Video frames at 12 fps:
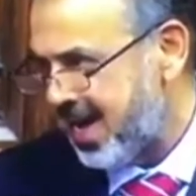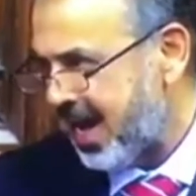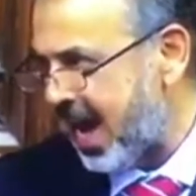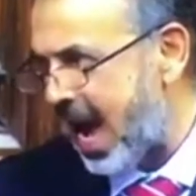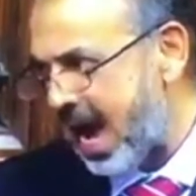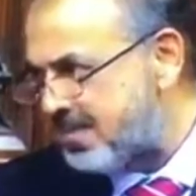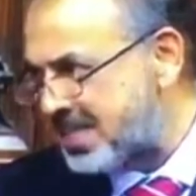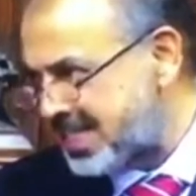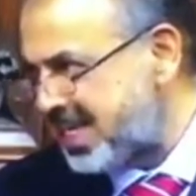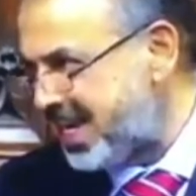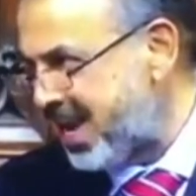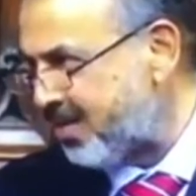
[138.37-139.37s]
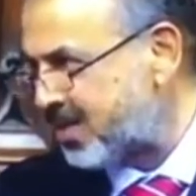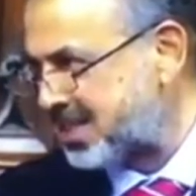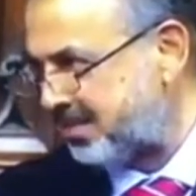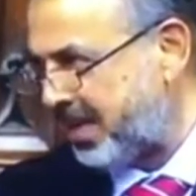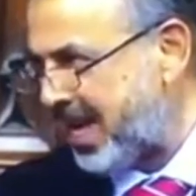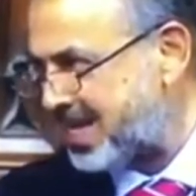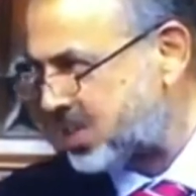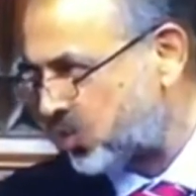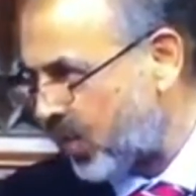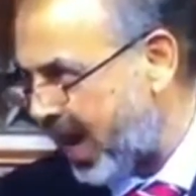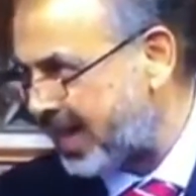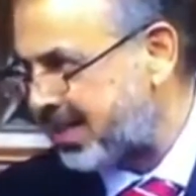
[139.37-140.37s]
Abyssinia was a place
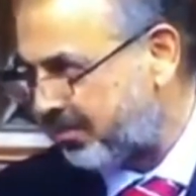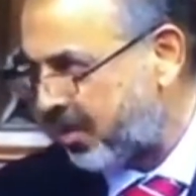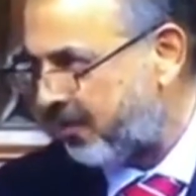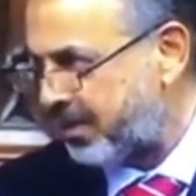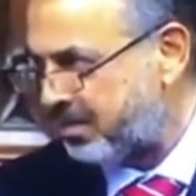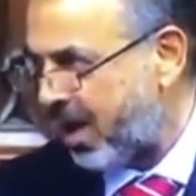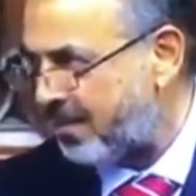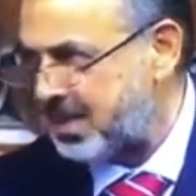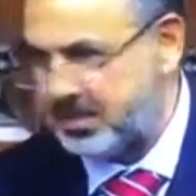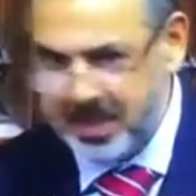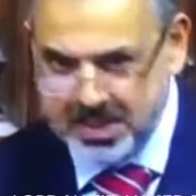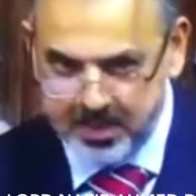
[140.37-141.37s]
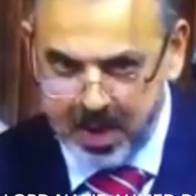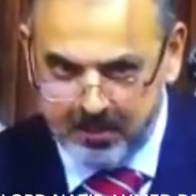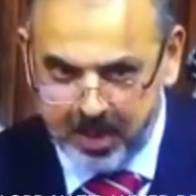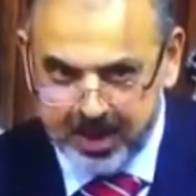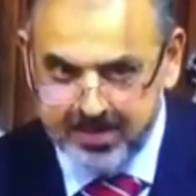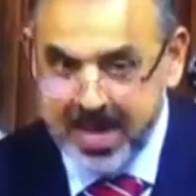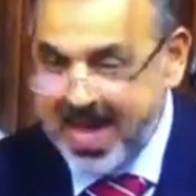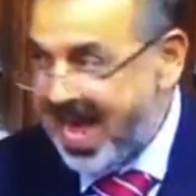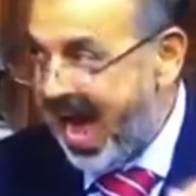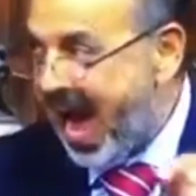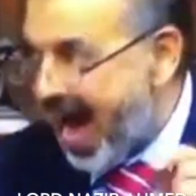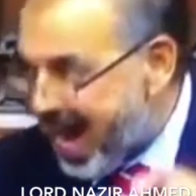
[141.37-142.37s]
where the Prophet Muhammad, peace be upon him,
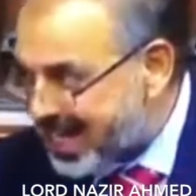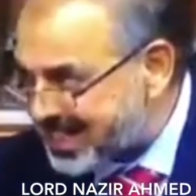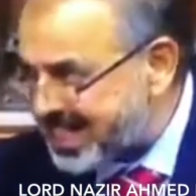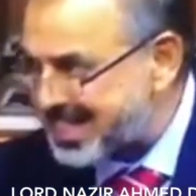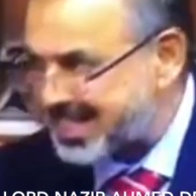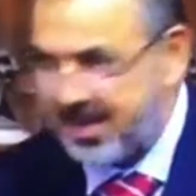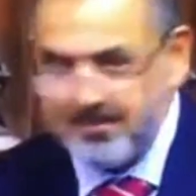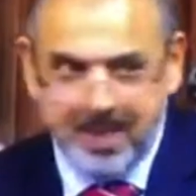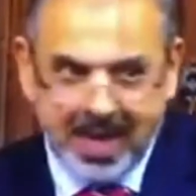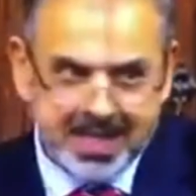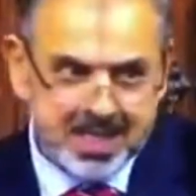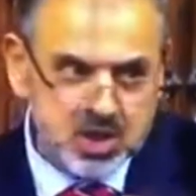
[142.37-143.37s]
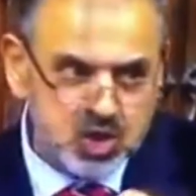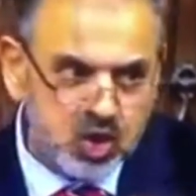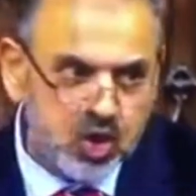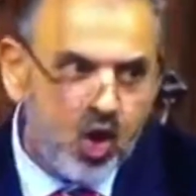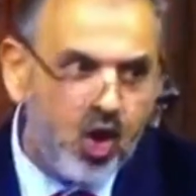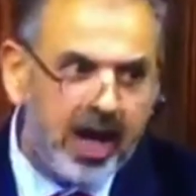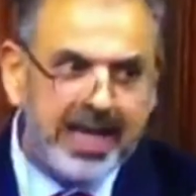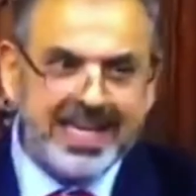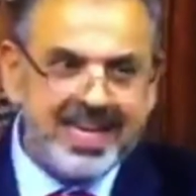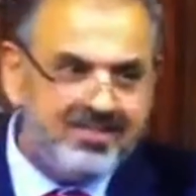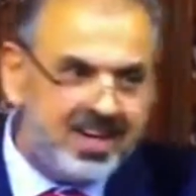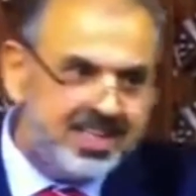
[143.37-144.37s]
asked his companions to go and live
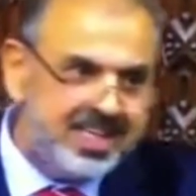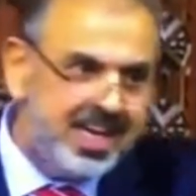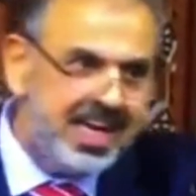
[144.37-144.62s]
under a